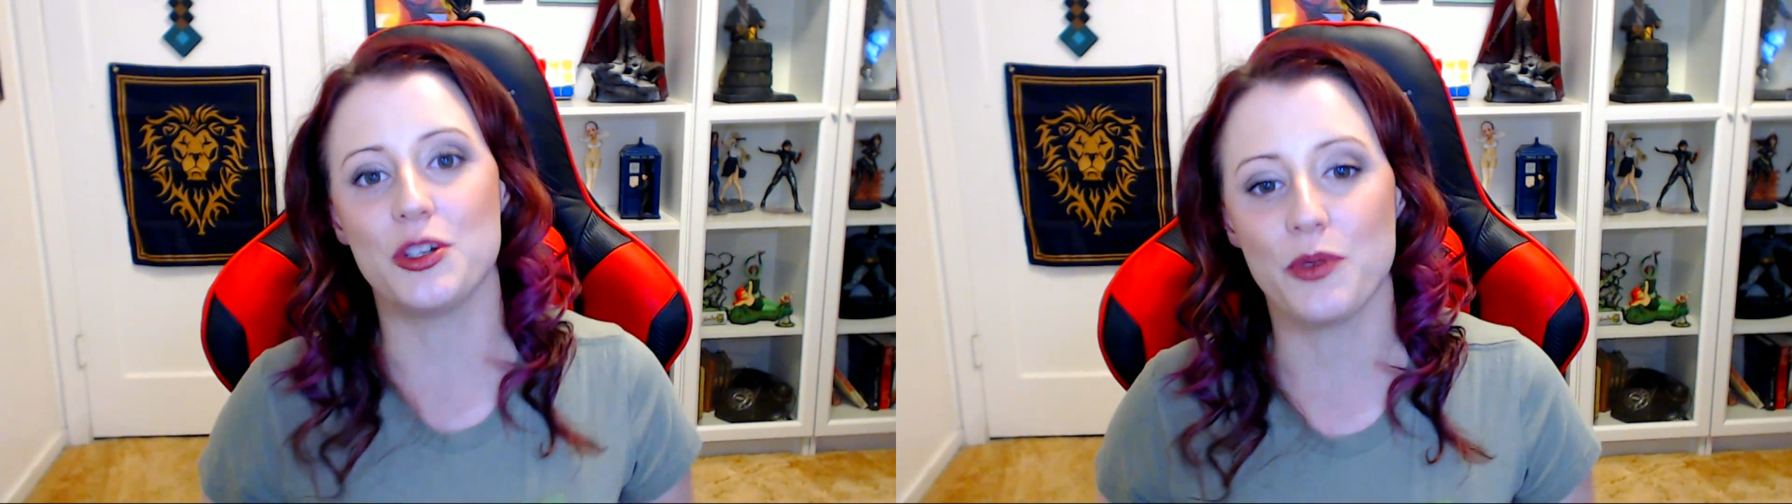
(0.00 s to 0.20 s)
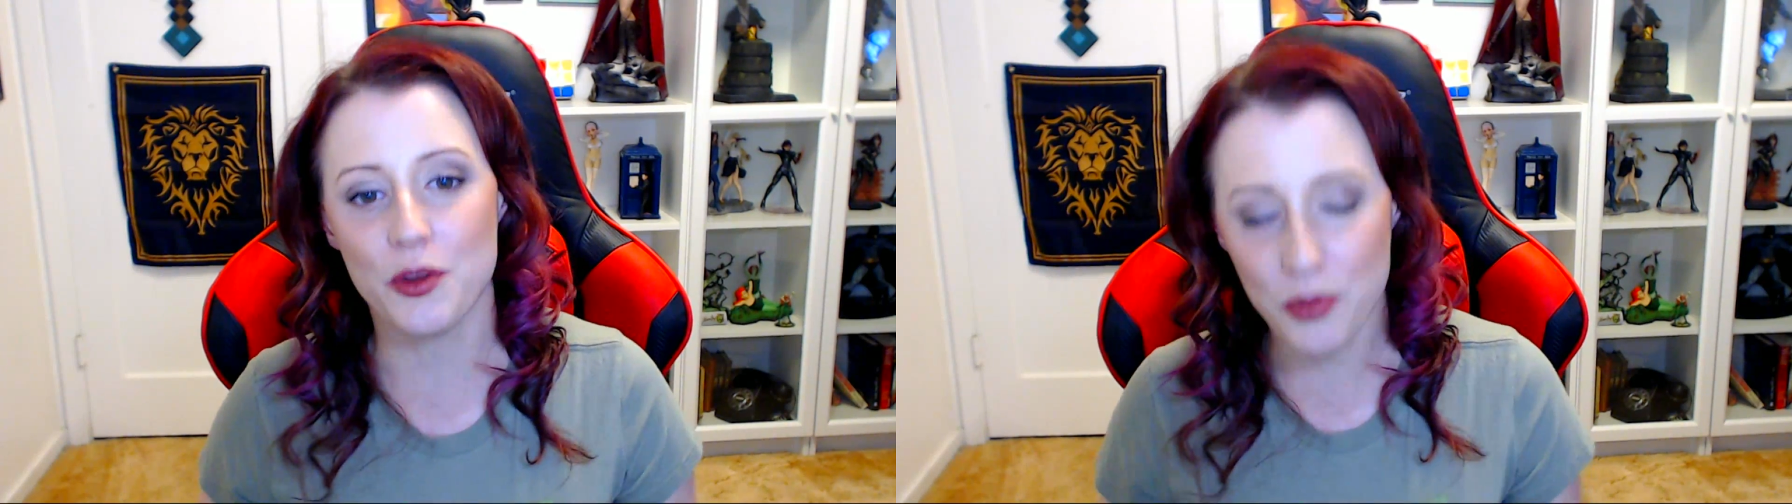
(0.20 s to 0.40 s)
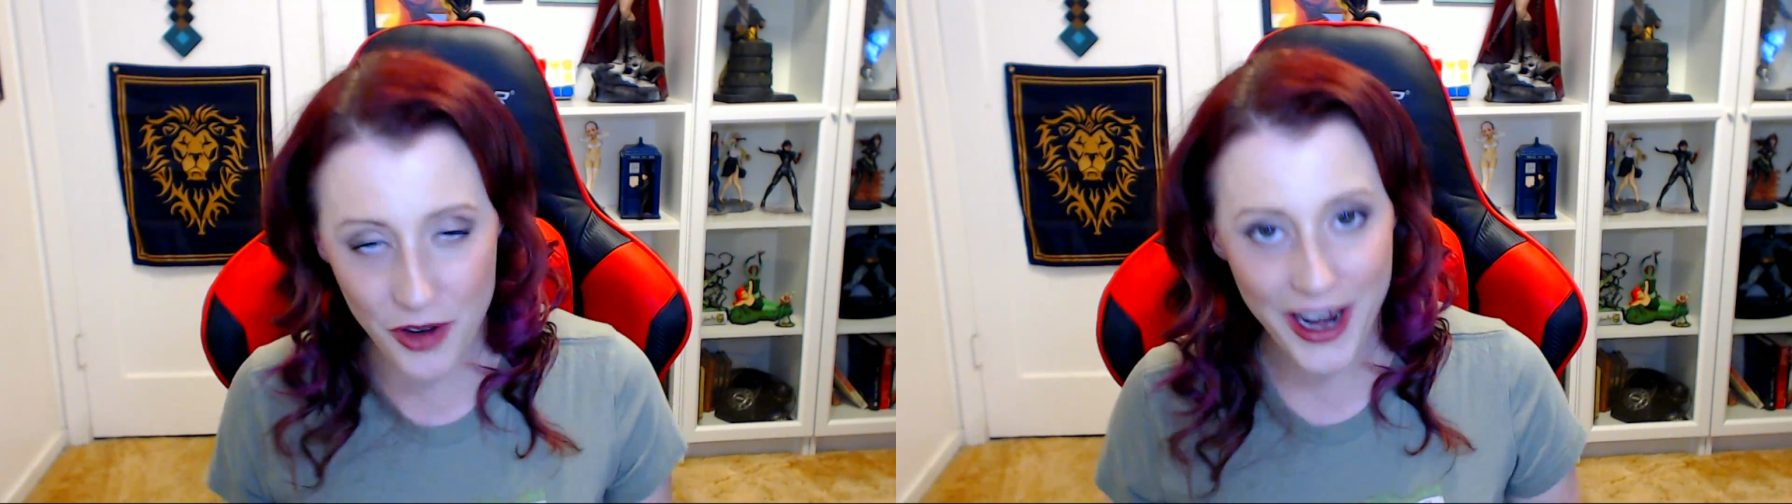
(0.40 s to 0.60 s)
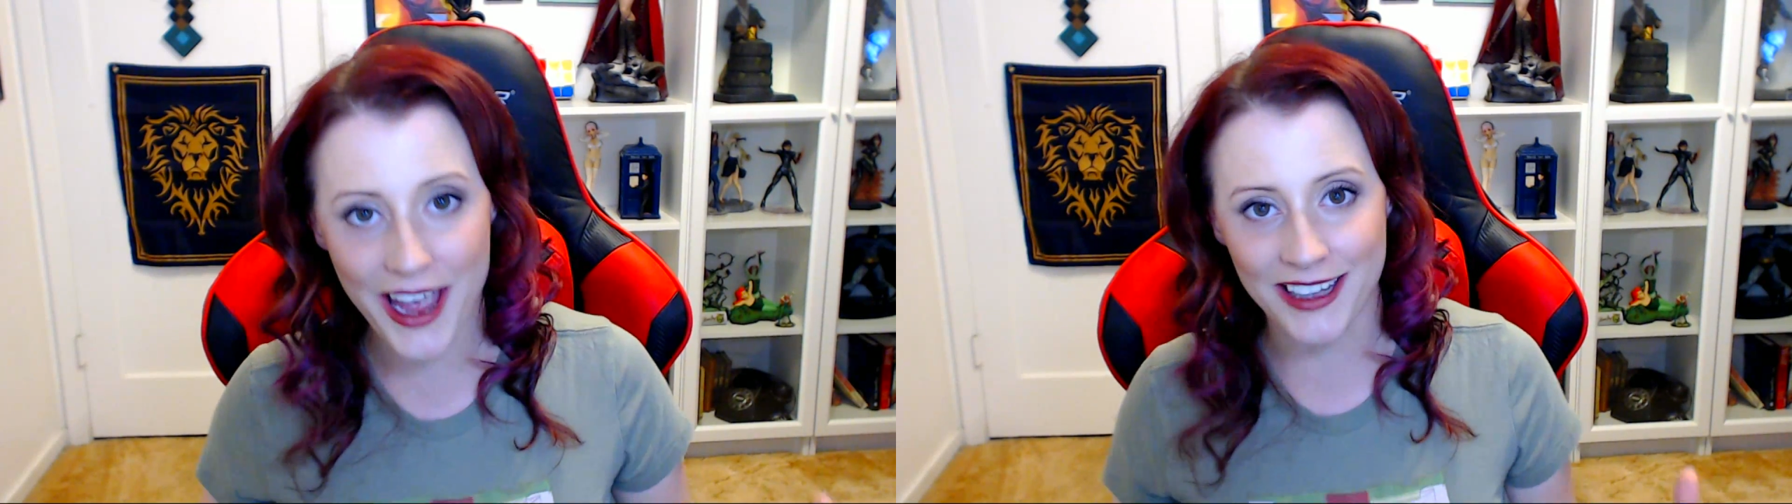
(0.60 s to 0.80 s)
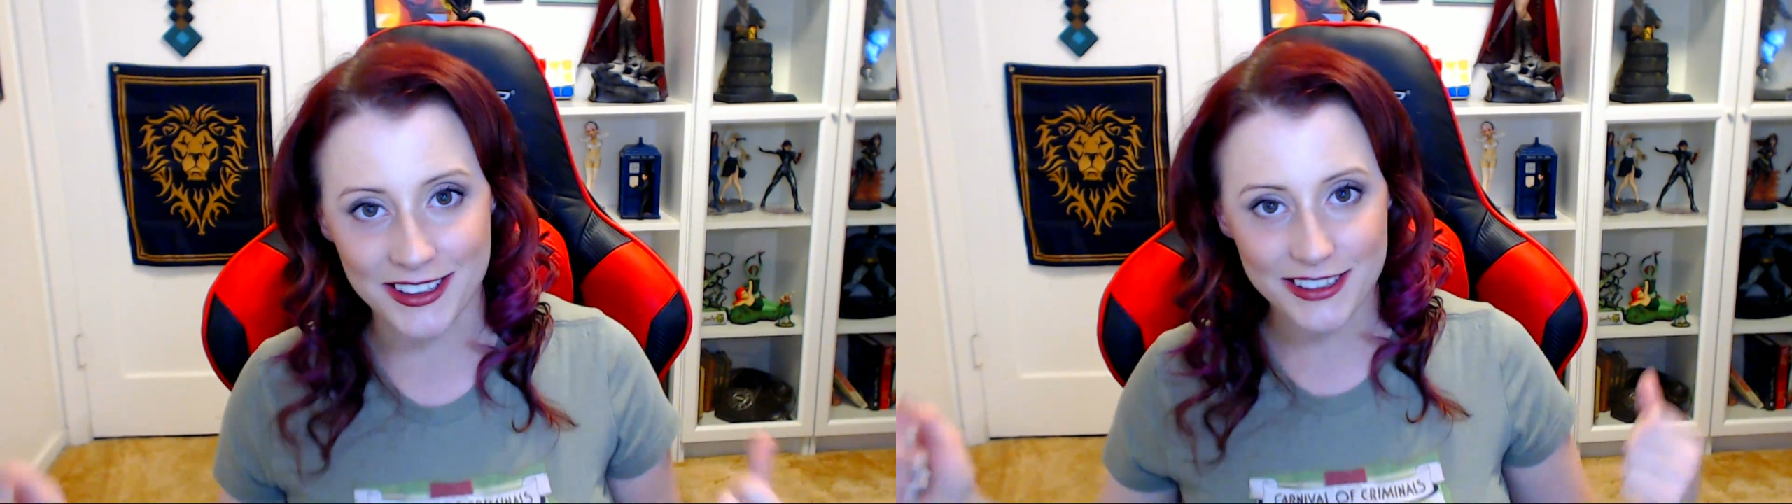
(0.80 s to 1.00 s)
with a
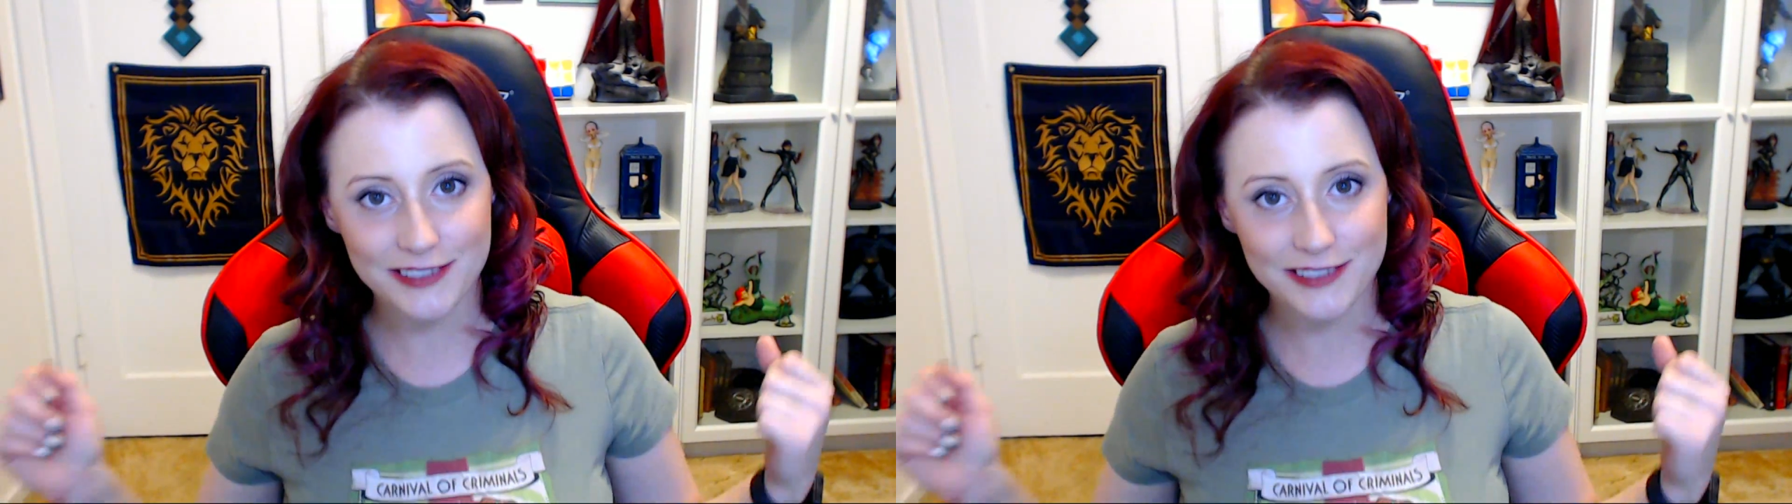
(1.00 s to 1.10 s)
brand?